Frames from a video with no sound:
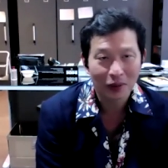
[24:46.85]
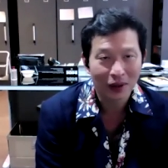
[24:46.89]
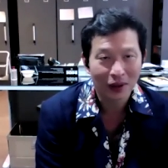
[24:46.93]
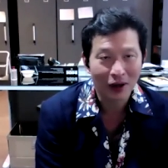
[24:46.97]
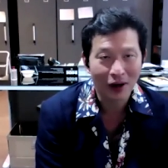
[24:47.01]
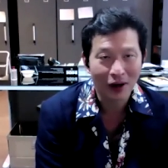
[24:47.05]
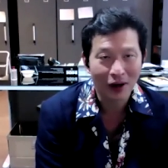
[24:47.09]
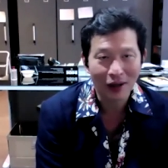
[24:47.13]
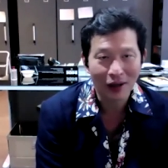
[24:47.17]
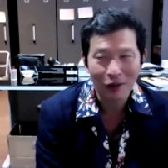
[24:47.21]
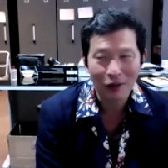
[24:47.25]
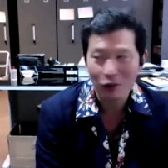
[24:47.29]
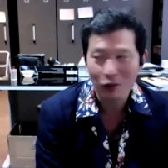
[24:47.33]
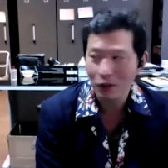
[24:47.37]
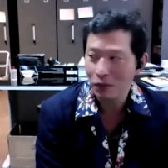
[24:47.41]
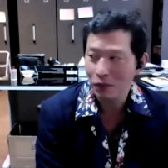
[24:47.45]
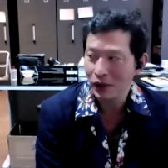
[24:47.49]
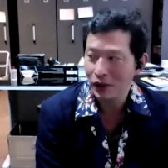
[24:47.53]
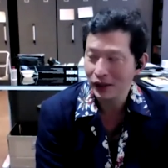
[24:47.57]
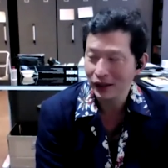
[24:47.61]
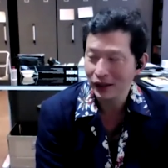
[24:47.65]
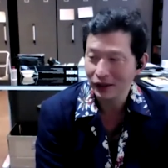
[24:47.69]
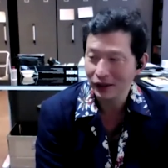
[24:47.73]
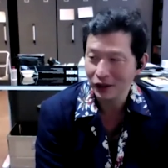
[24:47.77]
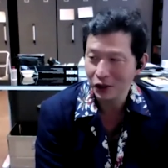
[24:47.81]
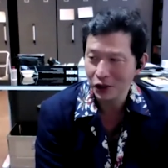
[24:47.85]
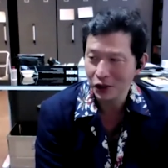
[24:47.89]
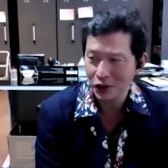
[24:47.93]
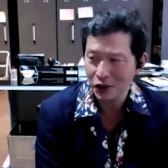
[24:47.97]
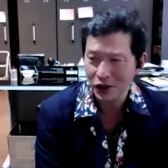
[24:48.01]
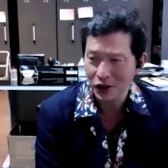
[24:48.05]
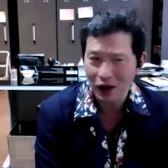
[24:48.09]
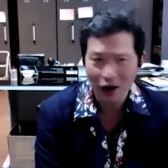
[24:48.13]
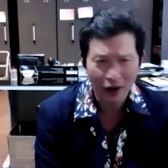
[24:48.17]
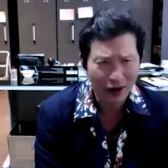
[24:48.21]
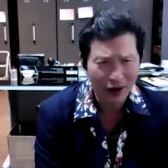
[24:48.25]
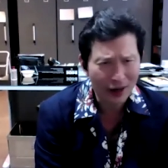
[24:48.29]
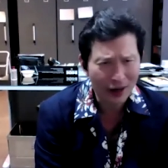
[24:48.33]
You know, at, one point, I think
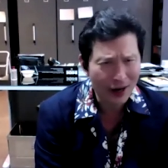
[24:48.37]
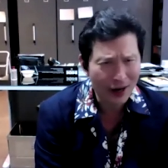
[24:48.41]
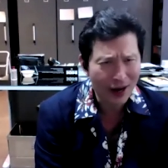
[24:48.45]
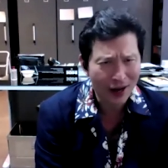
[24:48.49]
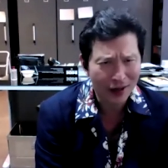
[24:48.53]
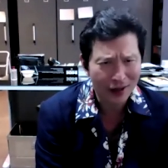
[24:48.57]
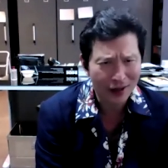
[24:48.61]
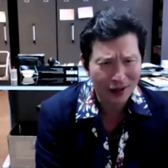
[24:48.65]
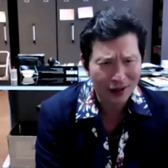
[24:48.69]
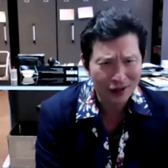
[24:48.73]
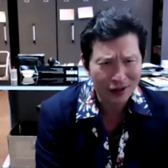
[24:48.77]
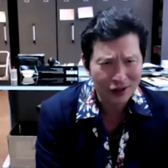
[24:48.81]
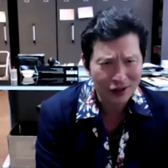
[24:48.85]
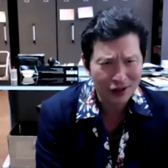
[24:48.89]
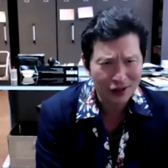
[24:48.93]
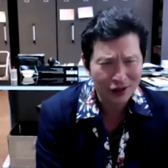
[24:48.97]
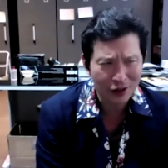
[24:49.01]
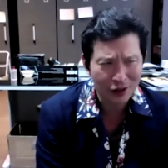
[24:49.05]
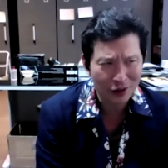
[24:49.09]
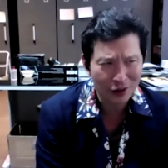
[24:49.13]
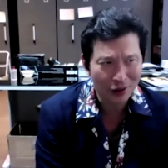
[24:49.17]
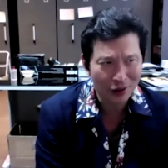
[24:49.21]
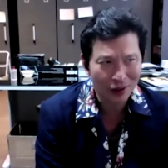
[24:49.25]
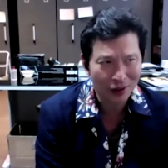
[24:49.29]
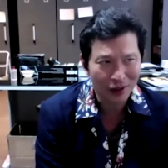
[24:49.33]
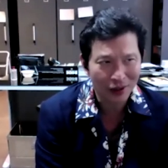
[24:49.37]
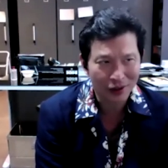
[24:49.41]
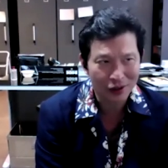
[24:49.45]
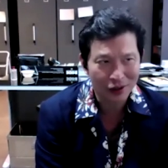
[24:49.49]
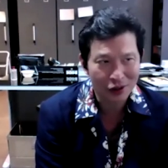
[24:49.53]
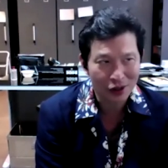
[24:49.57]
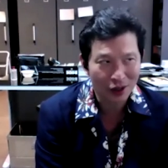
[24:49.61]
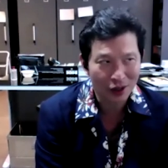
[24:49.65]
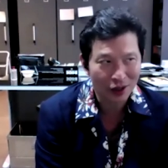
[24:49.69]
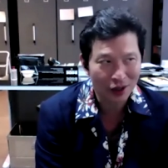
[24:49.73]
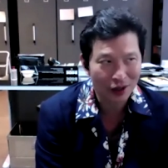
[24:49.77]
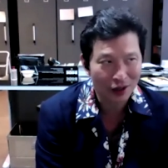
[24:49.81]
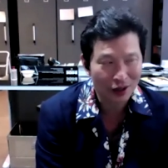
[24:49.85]
Shari had instituted like
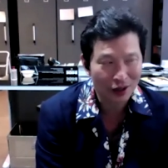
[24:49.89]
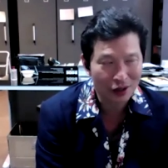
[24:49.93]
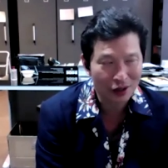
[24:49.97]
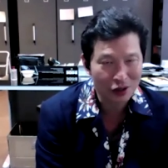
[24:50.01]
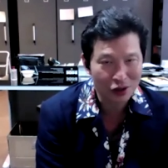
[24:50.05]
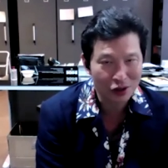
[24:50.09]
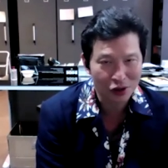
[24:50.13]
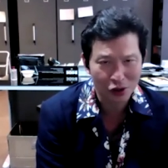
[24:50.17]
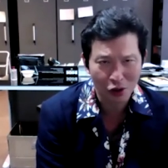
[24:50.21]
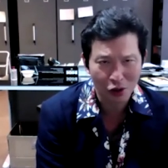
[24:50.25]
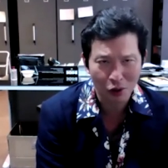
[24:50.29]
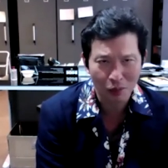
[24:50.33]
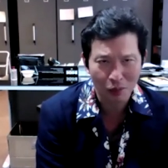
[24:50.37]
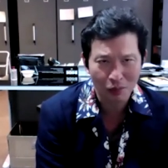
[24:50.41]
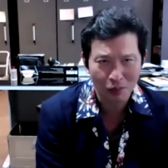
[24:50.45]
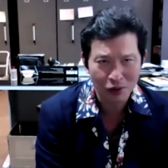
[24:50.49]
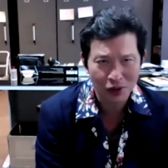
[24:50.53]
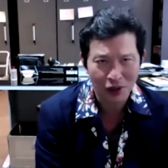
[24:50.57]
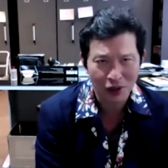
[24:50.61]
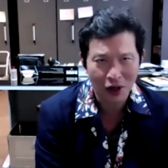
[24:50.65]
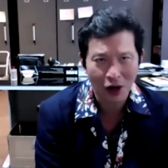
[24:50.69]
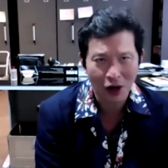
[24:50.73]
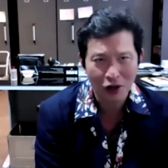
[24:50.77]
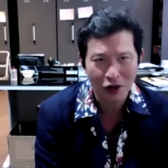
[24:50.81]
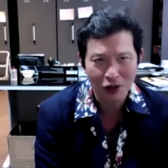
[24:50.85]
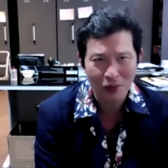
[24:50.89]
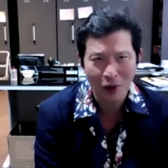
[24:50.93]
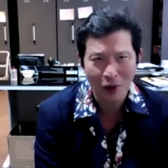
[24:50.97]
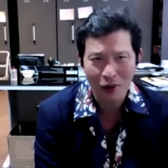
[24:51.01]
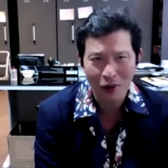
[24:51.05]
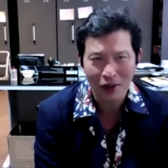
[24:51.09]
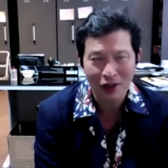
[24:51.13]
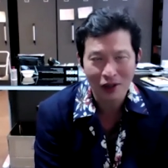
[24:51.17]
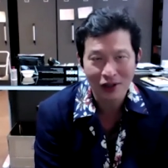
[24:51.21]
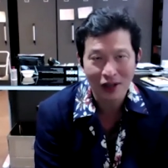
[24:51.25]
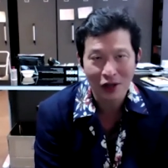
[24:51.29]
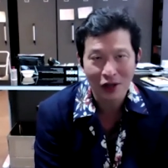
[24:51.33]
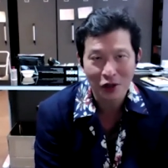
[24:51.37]
a, a Zoom cigar
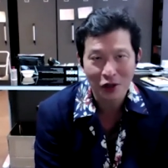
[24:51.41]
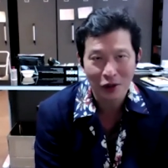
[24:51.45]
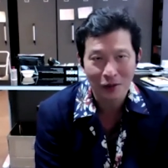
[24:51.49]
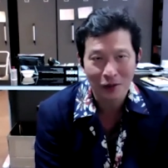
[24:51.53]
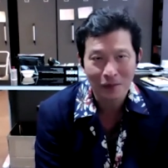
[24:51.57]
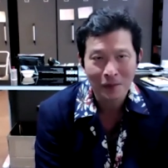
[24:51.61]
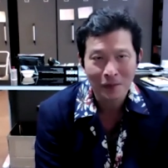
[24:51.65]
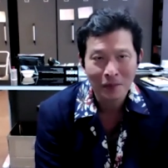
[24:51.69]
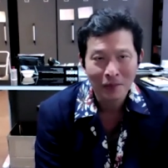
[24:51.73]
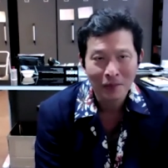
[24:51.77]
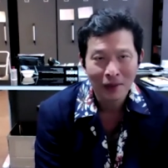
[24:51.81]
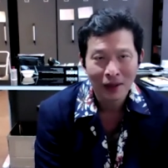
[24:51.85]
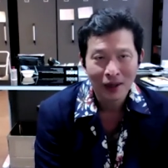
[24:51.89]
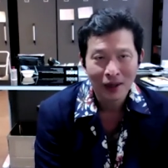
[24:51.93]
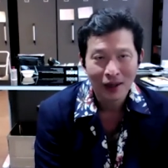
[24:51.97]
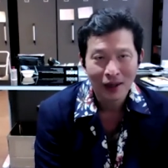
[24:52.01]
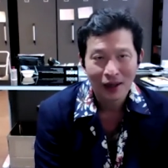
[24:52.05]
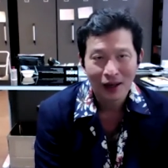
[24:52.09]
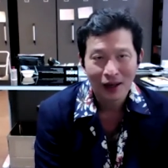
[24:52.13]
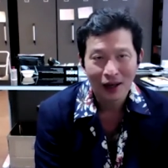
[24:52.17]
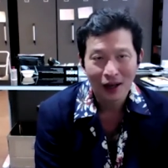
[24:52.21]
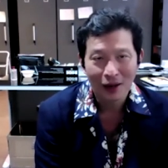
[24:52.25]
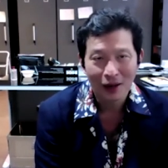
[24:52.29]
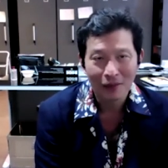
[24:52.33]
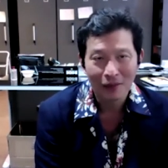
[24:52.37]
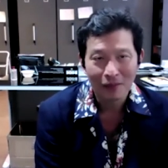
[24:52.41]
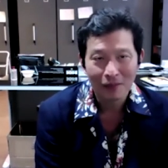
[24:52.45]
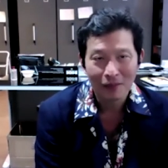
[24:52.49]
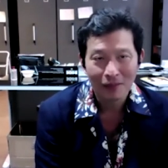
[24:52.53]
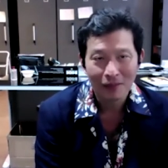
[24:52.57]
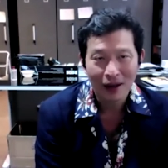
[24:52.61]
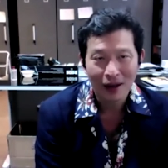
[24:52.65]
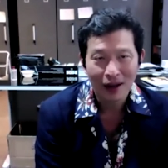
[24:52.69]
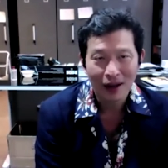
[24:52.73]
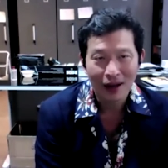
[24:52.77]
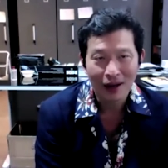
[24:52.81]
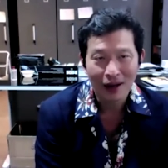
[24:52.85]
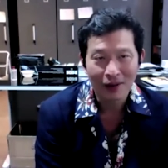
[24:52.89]
smoking session, um,
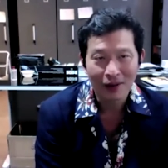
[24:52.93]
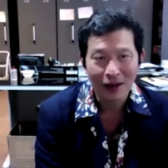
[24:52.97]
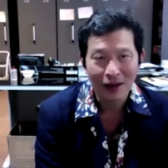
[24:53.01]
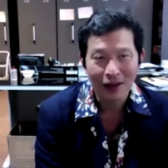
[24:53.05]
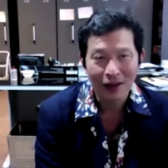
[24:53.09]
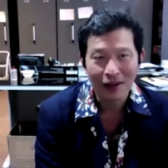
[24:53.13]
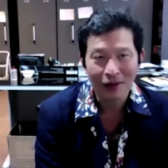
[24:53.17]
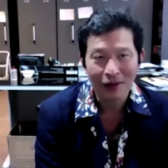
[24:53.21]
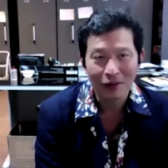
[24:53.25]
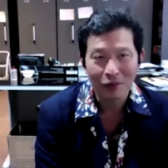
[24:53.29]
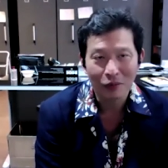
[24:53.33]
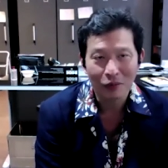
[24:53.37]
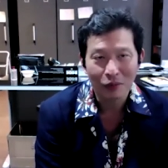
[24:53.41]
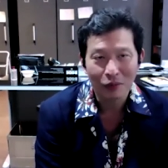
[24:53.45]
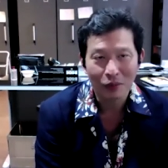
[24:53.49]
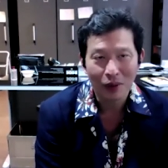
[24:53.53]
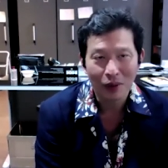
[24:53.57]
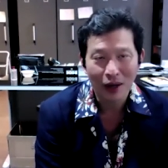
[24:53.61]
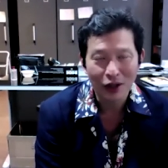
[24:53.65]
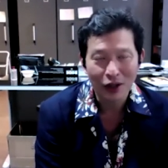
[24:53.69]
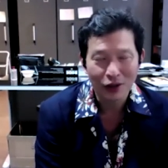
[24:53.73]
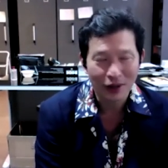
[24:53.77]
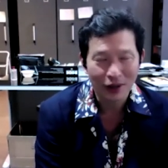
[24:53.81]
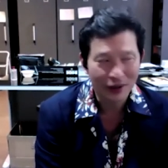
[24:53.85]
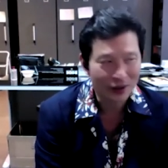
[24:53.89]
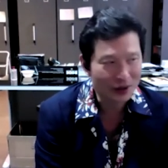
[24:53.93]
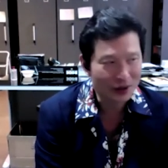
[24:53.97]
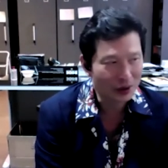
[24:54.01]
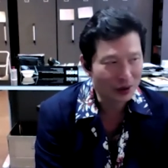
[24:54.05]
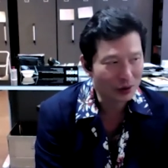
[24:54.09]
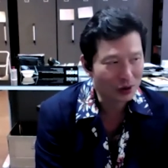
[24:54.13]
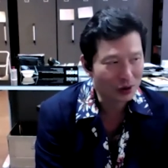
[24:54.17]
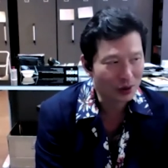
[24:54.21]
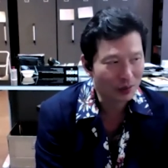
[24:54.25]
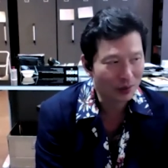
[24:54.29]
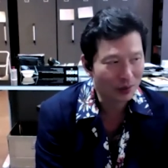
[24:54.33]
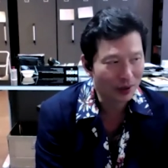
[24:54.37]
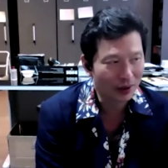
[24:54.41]
and I think I tried to do
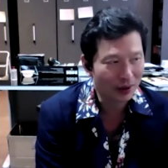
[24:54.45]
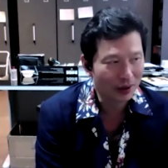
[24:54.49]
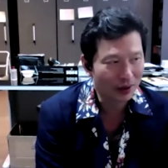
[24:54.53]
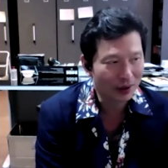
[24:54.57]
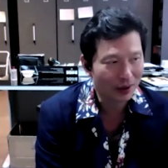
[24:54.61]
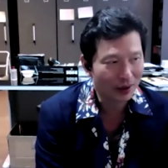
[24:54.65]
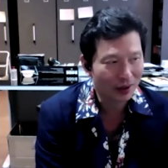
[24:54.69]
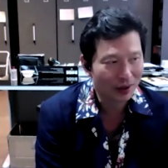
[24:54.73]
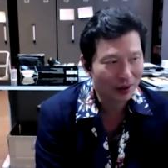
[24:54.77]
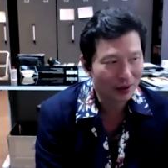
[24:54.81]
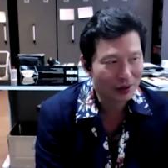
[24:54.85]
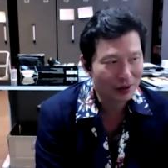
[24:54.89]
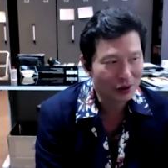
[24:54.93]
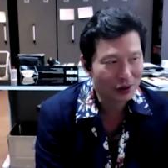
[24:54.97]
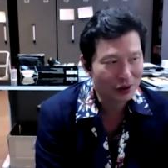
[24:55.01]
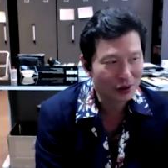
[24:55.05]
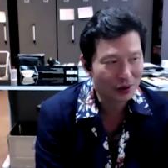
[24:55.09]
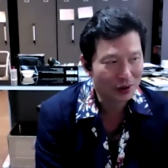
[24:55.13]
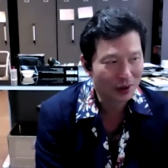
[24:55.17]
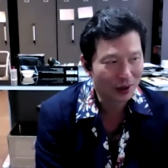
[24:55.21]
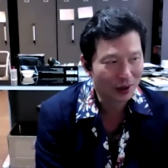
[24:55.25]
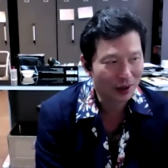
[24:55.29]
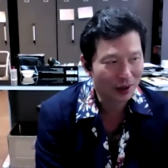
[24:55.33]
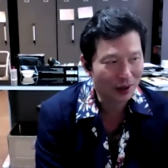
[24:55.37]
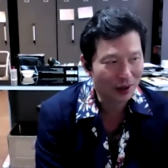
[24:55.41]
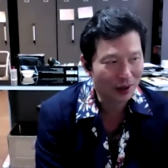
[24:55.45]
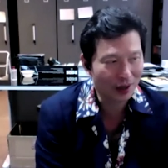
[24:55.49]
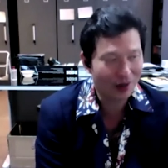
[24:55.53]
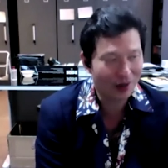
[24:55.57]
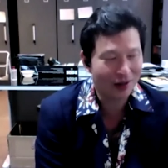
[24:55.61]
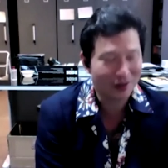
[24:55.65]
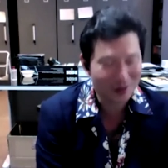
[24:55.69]
some like uh, like